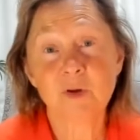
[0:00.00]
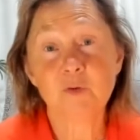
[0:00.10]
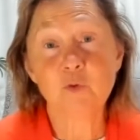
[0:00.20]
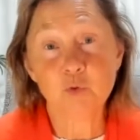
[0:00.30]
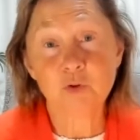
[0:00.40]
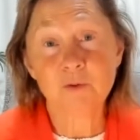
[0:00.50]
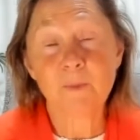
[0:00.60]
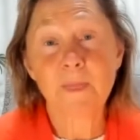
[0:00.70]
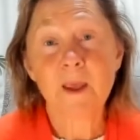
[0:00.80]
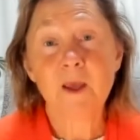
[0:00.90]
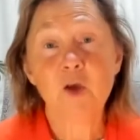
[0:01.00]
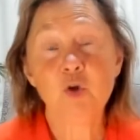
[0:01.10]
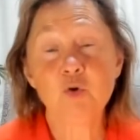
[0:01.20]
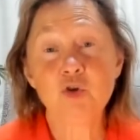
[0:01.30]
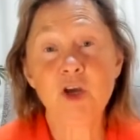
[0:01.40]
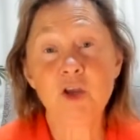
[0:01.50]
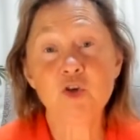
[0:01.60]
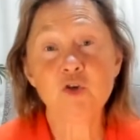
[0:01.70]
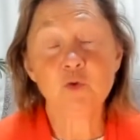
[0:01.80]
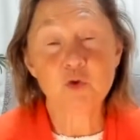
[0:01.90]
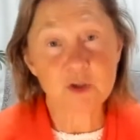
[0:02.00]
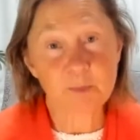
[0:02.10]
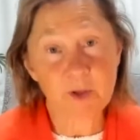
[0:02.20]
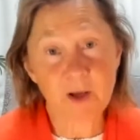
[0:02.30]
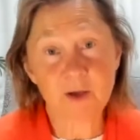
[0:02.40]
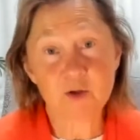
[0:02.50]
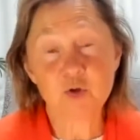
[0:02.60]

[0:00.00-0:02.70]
Food. You change food supply